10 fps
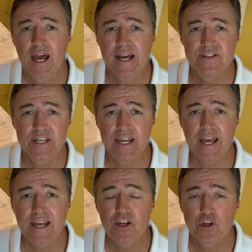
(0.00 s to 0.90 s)
and
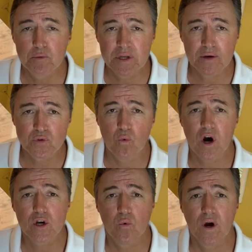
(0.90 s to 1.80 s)
today you'll be able to
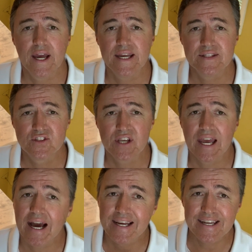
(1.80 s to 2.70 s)
walk away and
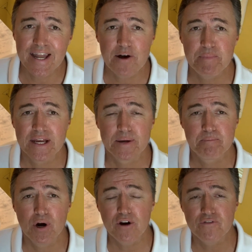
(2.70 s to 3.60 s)
say, I can now make
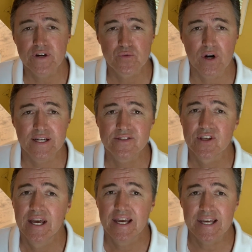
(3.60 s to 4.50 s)
perfect rice
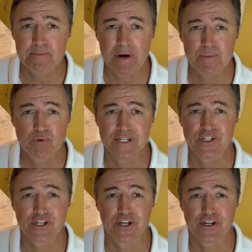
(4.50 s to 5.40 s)
in my
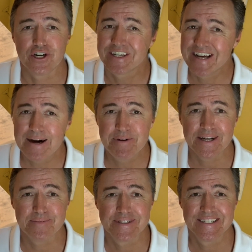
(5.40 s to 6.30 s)
pressure cooker. Coming
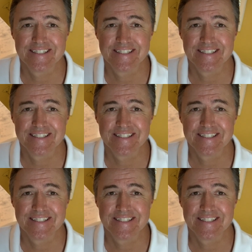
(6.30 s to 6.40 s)
up.